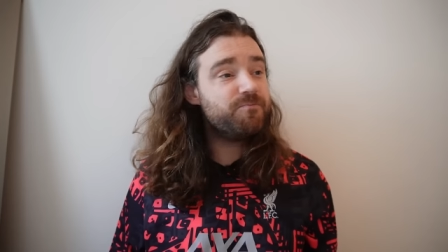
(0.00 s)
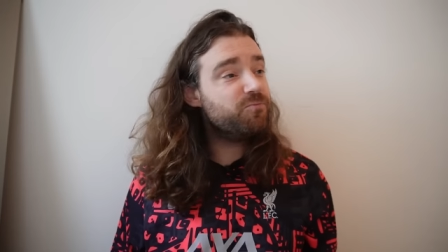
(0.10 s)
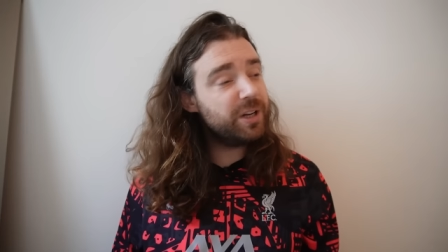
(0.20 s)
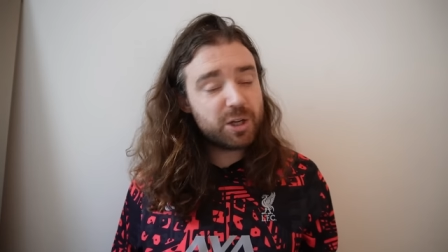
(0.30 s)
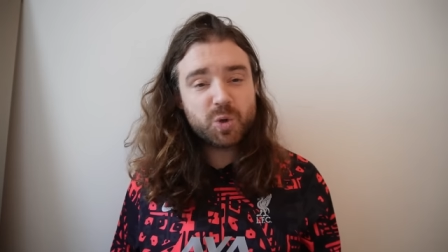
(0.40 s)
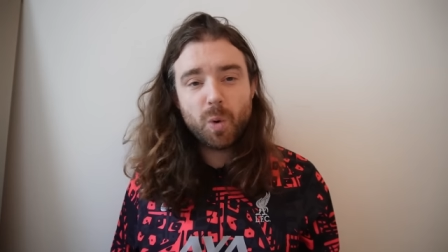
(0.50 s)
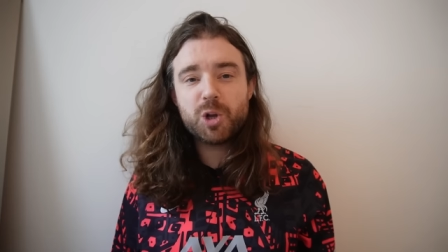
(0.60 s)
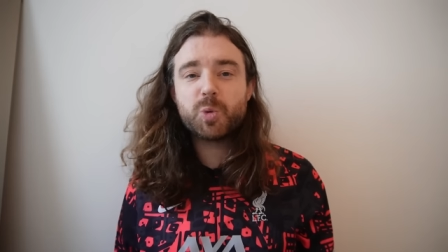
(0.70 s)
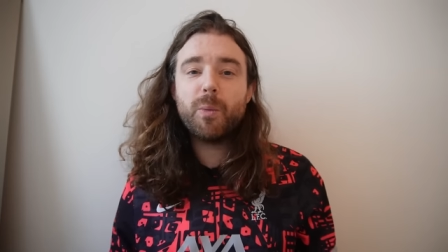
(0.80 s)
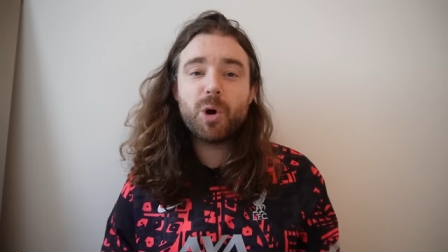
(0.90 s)
Really good to
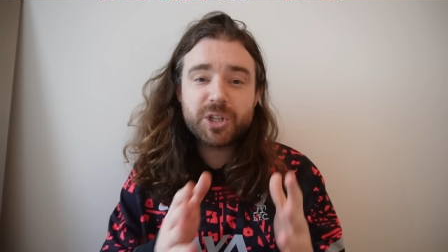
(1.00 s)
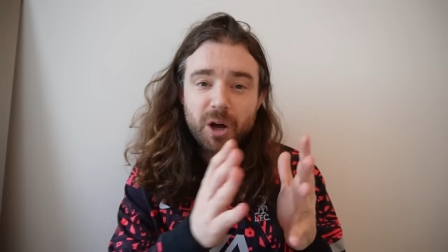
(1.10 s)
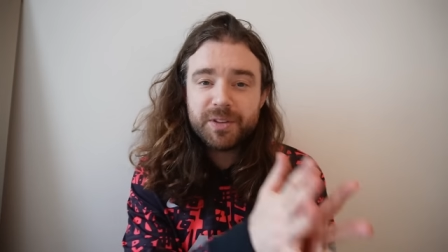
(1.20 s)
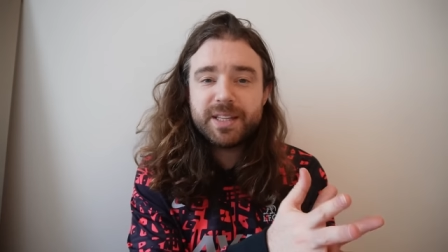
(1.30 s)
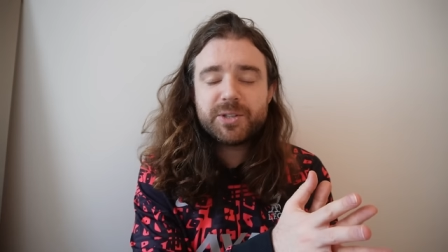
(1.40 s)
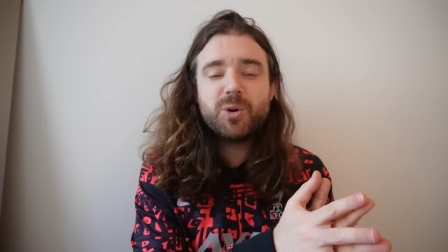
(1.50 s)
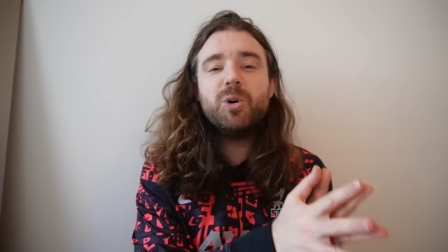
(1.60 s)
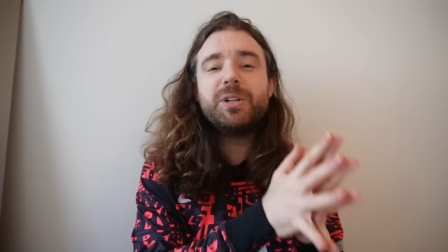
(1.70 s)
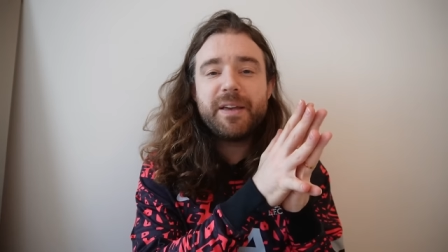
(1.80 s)
watch. We watched it on the Discord.